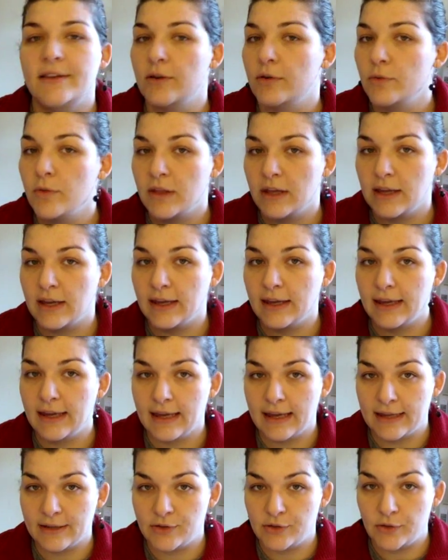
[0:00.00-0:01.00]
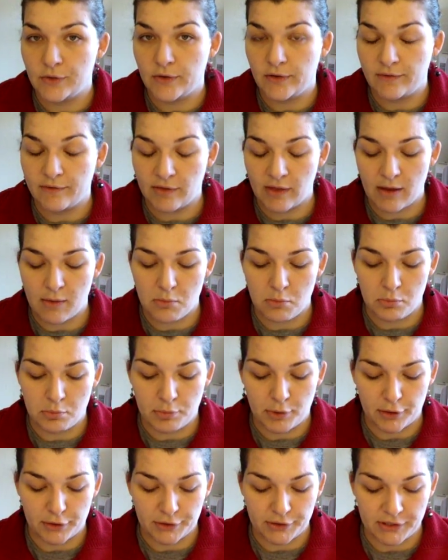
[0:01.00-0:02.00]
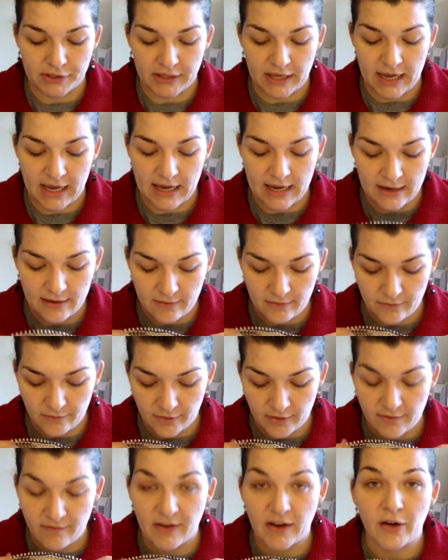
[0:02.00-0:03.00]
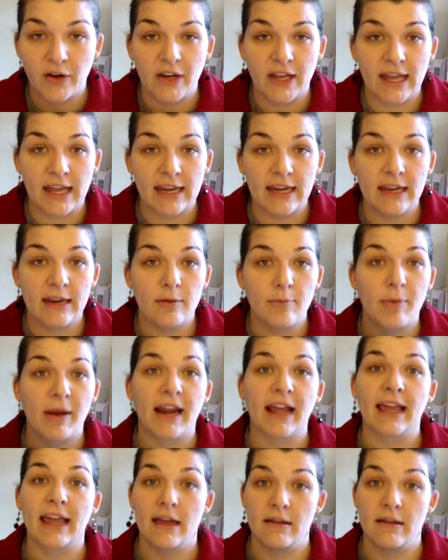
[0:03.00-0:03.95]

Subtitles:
I don't think I can get 2 of them per skein for the variegated,